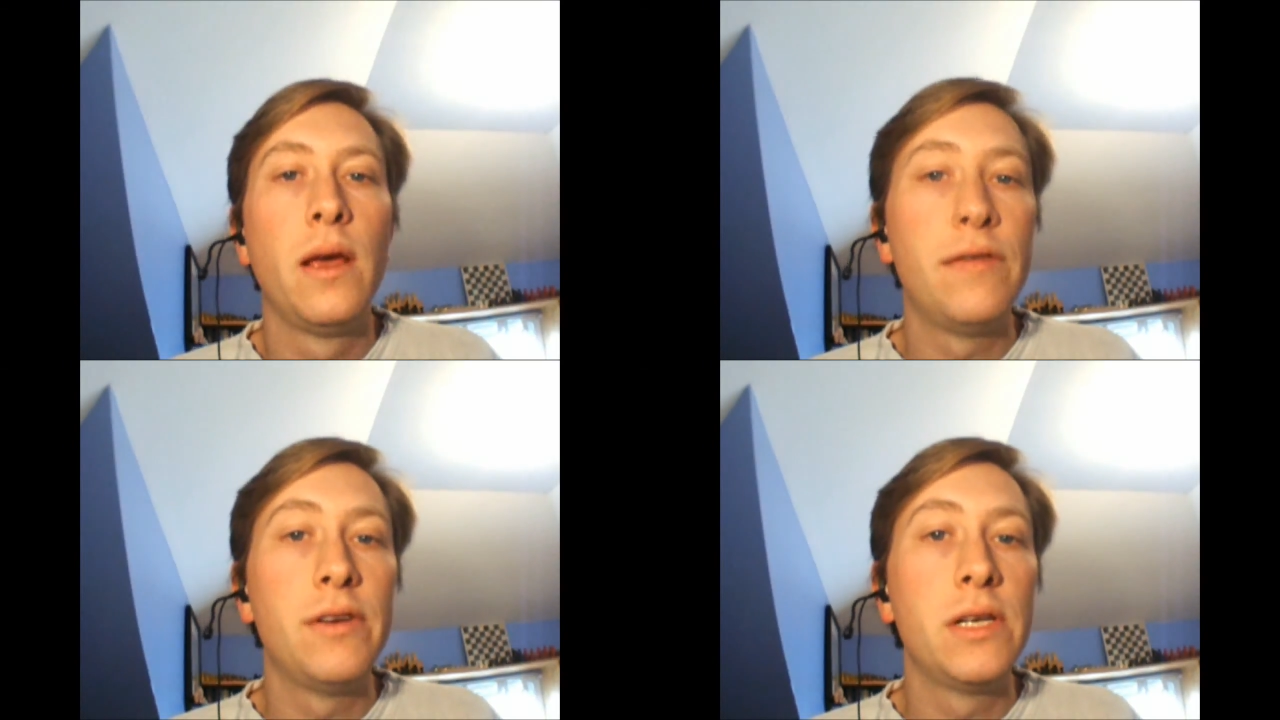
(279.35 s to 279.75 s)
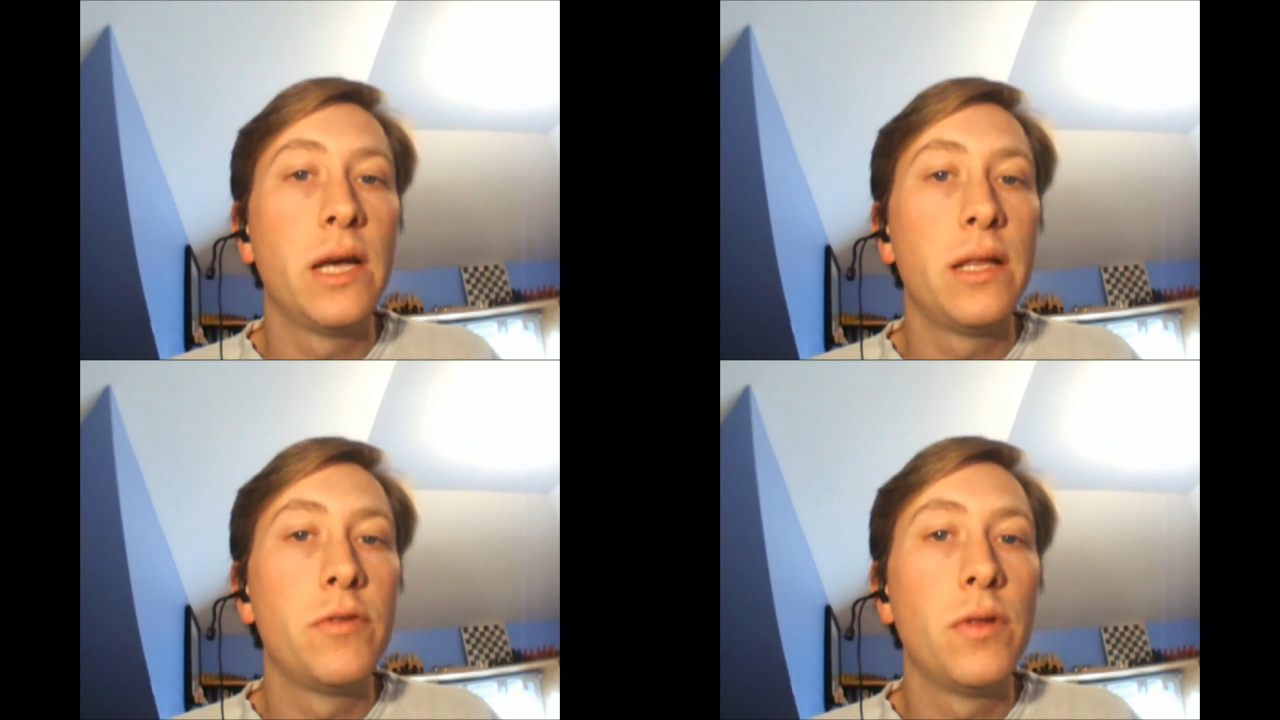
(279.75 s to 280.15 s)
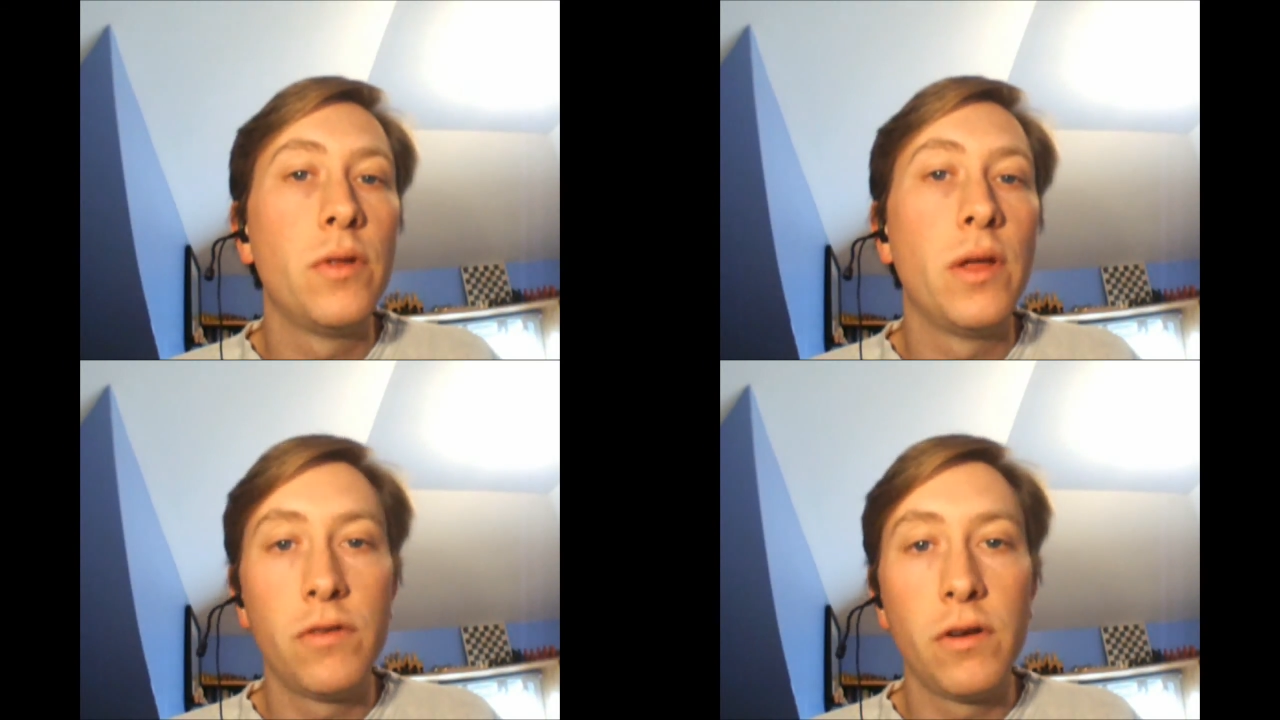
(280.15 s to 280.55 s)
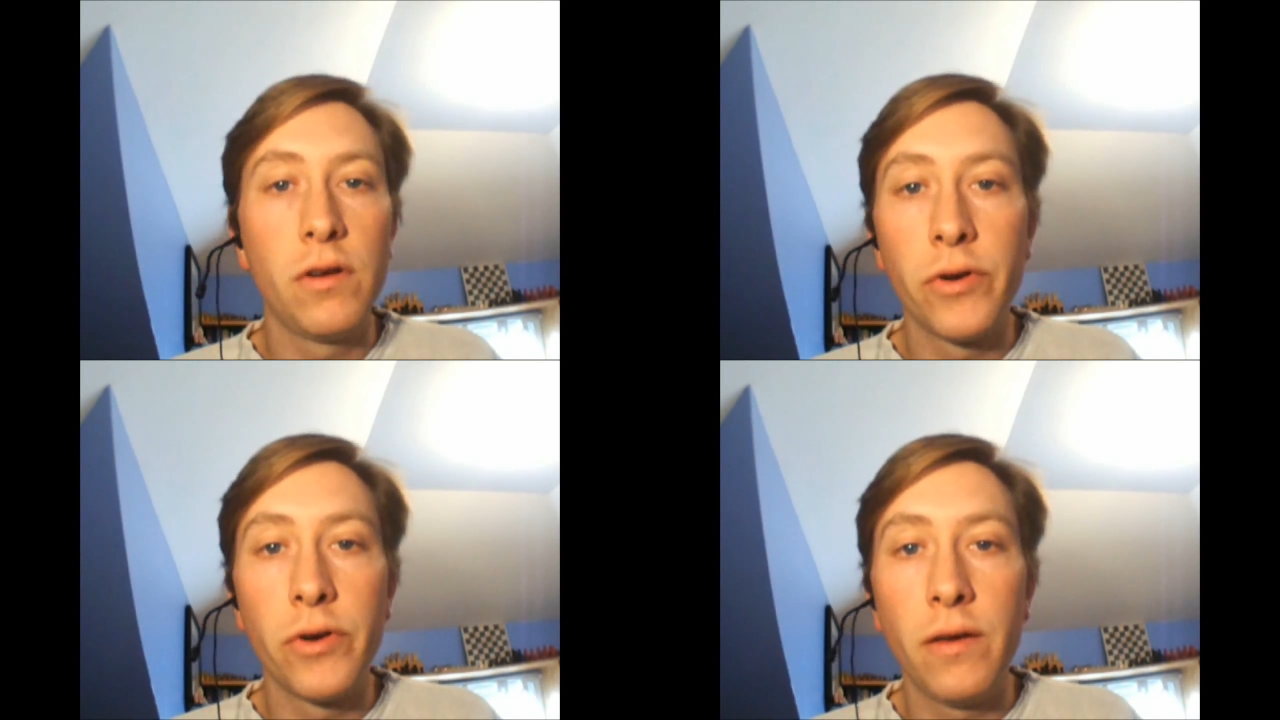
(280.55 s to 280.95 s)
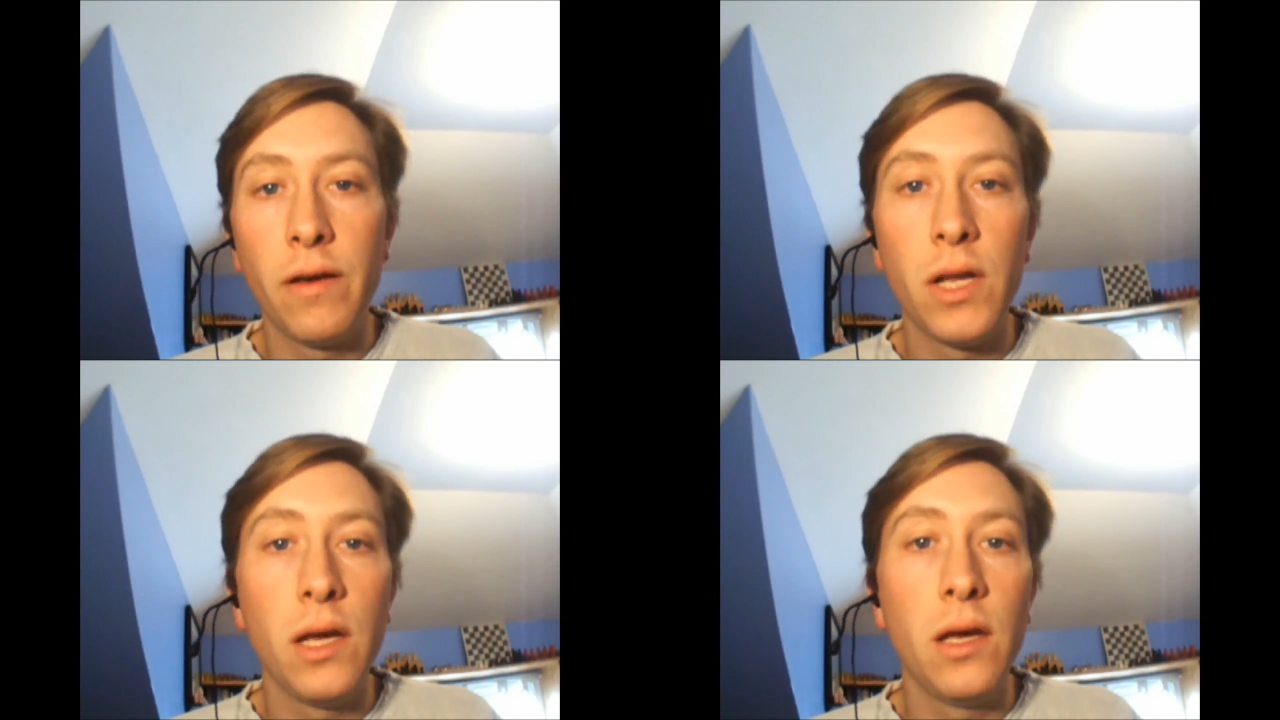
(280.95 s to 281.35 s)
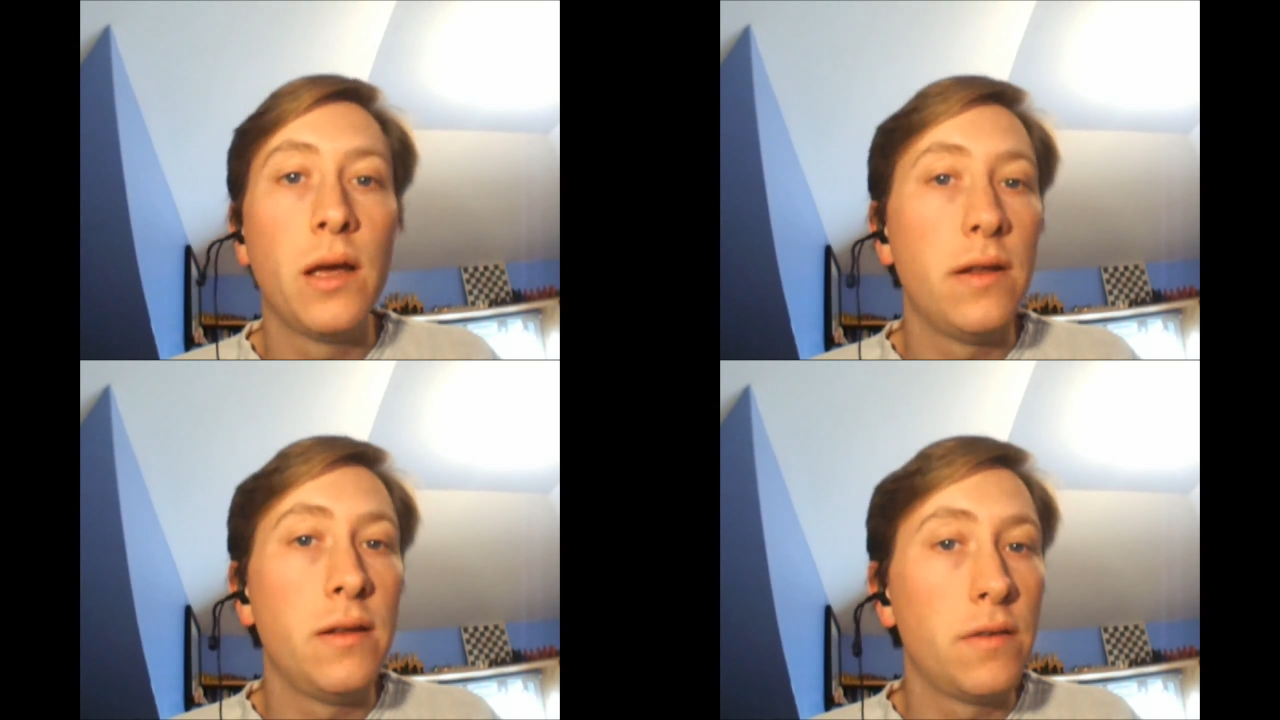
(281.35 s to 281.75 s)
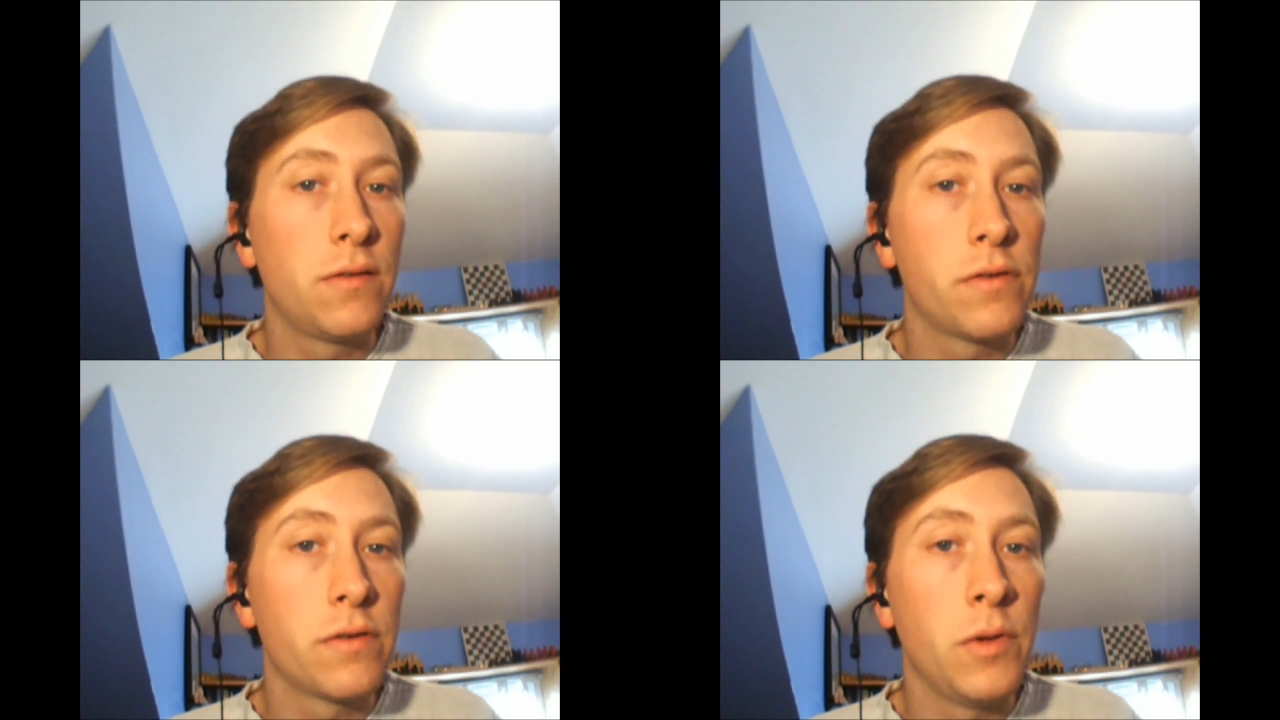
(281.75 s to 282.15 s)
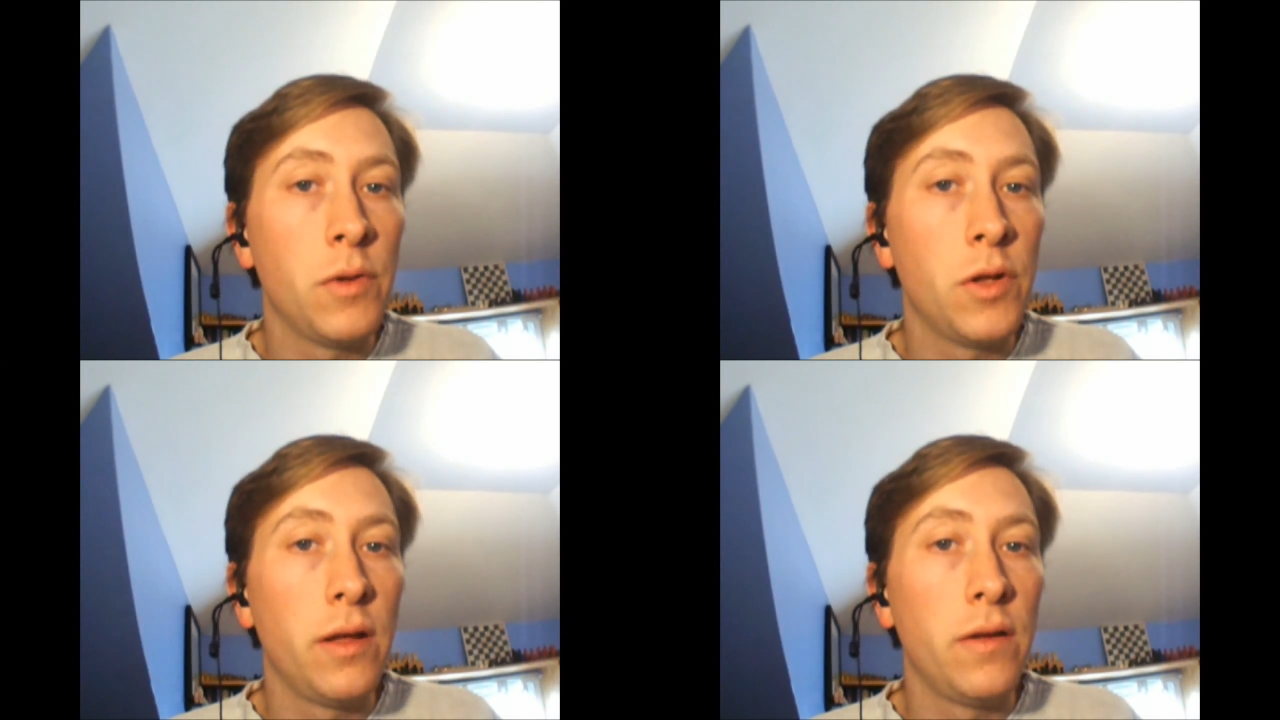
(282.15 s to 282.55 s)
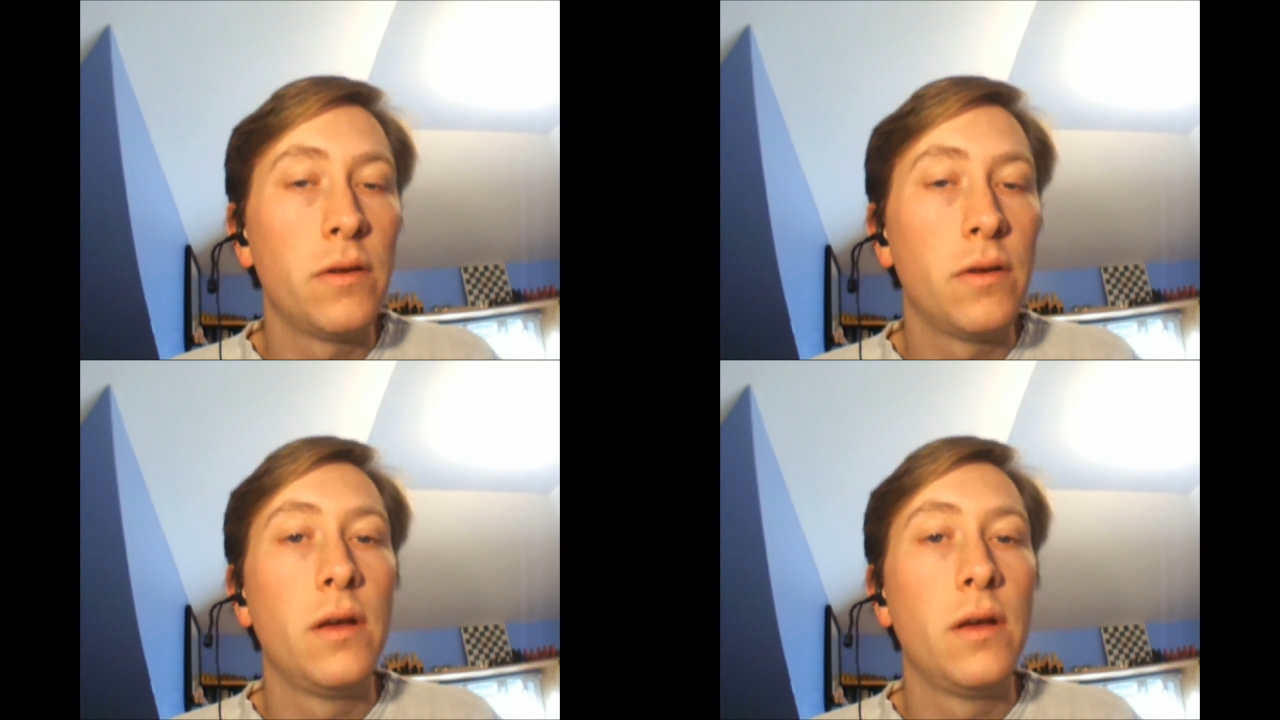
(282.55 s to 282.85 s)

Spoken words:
Having led them through the history of creativity and discourse communities,